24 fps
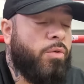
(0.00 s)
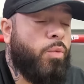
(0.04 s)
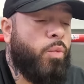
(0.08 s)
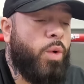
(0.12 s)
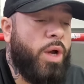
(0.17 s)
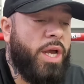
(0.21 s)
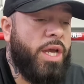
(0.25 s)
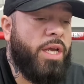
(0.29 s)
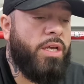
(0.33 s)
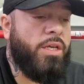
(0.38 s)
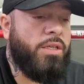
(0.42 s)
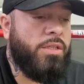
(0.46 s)
of
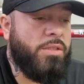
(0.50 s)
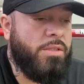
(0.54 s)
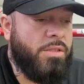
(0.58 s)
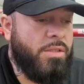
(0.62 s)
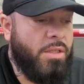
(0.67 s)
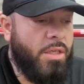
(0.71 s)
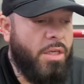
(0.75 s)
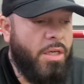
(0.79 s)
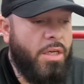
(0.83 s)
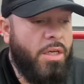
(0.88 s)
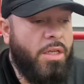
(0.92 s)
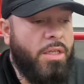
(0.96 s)

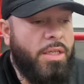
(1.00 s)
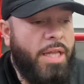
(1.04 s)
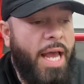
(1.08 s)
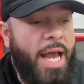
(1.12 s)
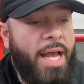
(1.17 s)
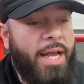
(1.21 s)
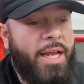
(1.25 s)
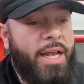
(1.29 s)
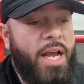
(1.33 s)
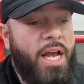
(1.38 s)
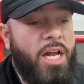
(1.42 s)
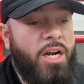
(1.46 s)
ways
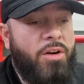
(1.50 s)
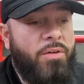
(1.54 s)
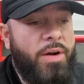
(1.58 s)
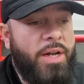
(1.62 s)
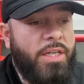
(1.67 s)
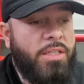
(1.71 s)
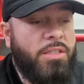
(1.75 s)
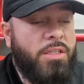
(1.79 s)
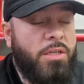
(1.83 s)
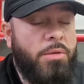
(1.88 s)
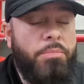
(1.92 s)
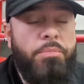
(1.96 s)
that
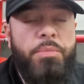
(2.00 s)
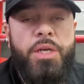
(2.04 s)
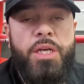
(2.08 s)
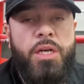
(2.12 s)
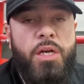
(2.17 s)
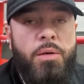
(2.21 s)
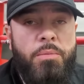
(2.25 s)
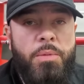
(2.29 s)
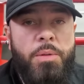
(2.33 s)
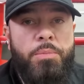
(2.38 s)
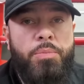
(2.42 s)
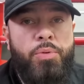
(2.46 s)
cataracts can
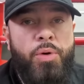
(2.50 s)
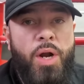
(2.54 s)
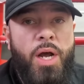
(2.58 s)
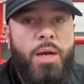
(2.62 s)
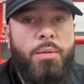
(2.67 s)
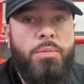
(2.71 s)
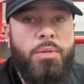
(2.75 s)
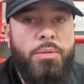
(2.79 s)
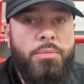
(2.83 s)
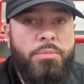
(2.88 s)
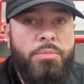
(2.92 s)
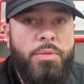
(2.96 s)
become a
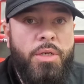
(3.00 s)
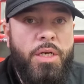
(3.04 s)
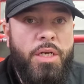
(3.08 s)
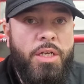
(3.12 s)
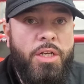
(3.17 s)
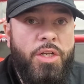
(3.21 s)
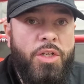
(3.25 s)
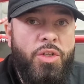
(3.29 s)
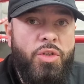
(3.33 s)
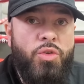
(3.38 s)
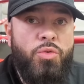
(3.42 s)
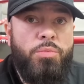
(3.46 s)
problem
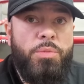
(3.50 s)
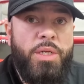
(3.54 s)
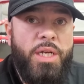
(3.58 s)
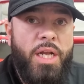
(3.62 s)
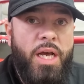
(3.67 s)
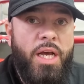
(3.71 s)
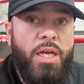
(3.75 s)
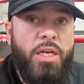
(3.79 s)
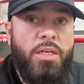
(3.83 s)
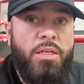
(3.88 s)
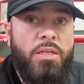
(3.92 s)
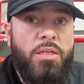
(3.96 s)
in the human
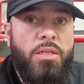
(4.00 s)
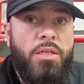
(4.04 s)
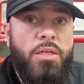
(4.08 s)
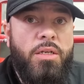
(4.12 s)
eye.